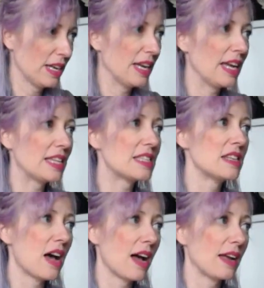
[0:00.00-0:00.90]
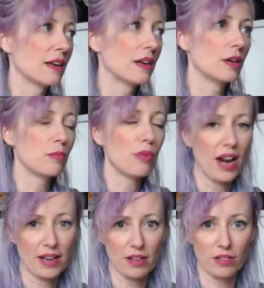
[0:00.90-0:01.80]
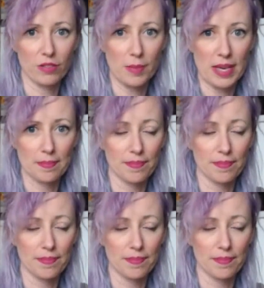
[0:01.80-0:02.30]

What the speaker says: it's not practical for me.